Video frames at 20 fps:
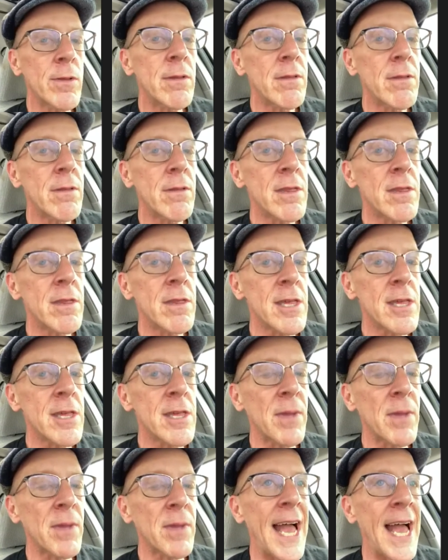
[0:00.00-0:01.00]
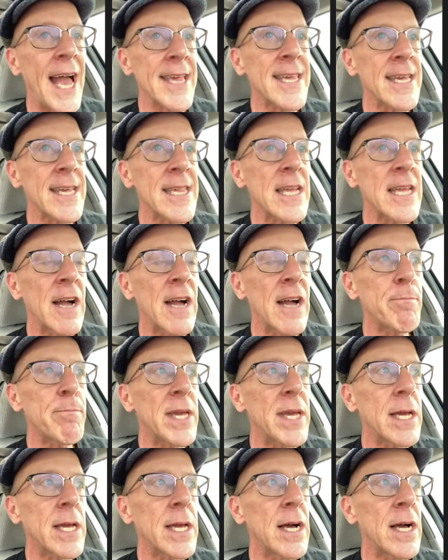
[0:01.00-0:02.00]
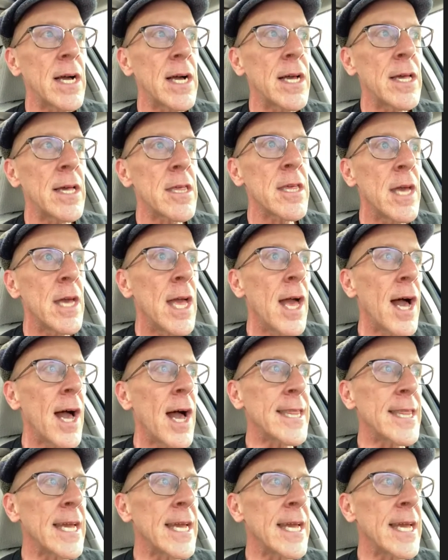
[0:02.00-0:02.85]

some classic stuff, because I think